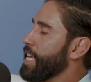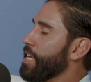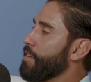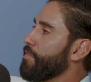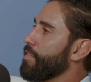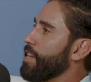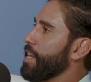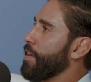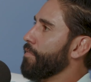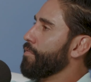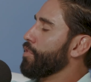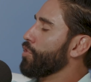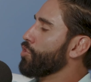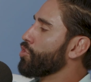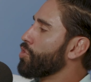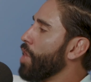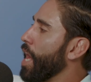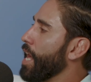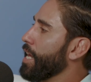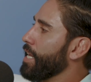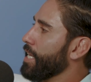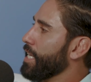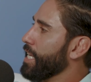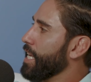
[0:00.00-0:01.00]
even if you
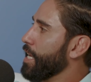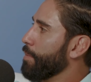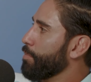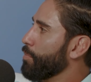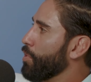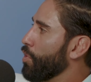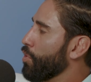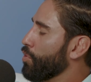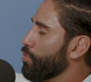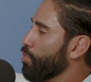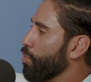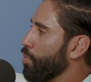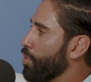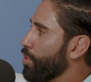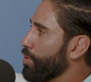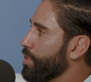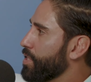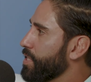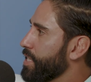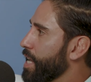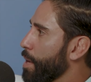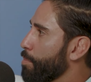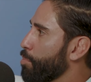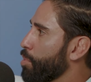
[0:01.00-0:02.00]
tried to keep those
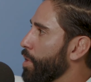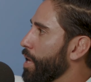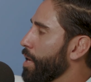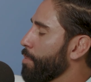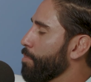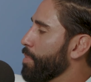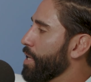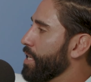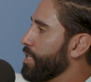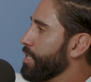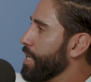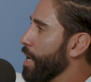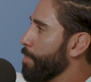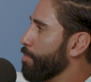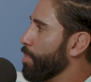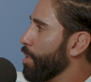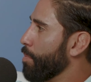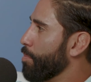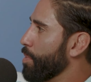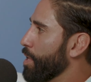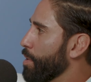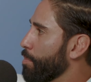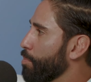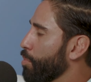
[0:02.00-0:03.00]
worlds separate and be
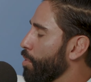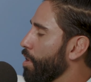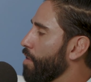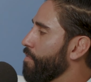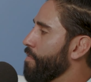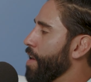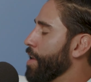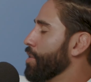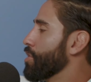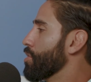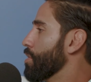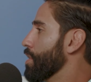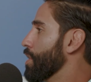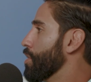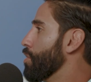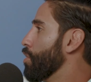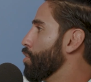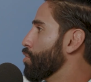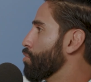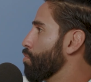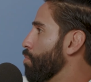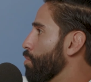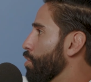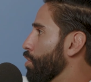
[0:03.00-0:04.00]
separate people, eventually
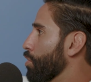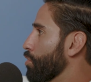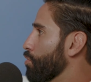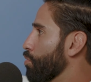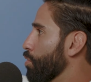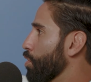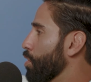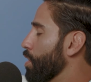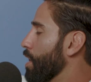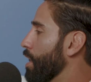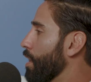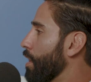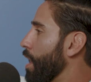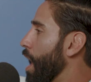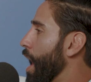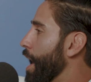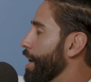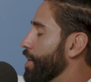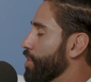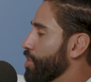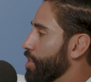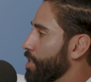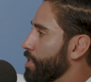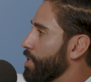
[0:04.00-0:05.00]
those worlds would
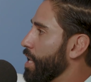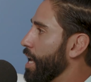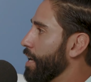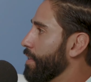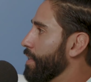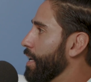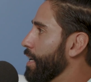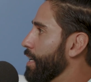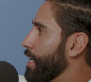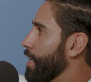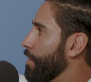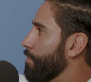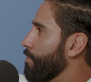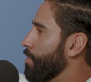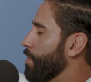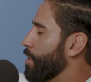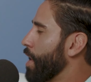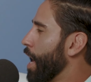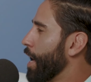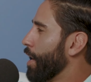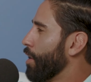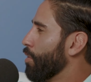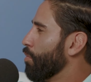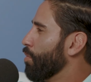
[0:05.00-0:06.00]
collide just like they did for
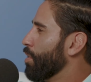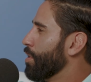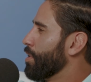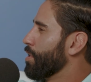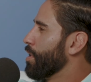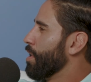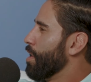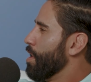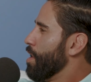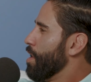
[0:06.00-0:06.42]
Tiger Woods.